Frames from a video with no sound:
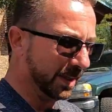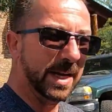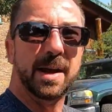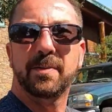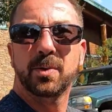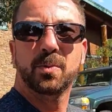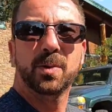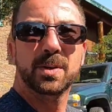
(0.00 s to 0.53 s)

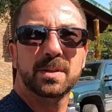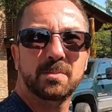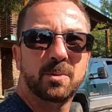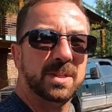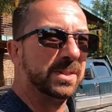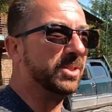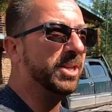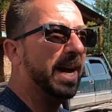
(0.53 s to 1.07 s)
Never
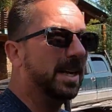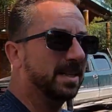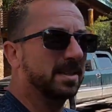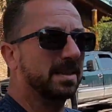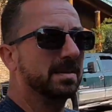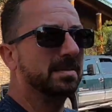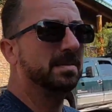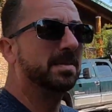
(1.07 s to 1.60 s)
was
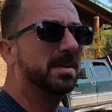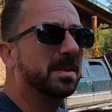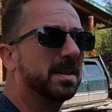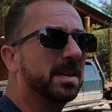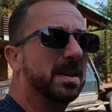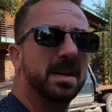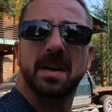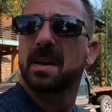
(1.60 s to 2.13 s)
Jackson
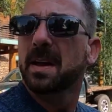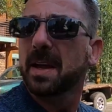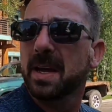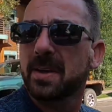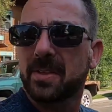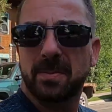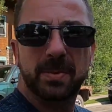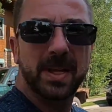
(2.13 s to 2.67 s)

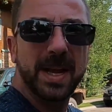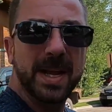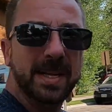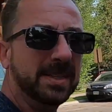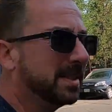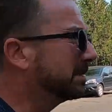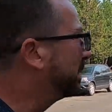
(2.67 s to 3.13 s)
in the plans,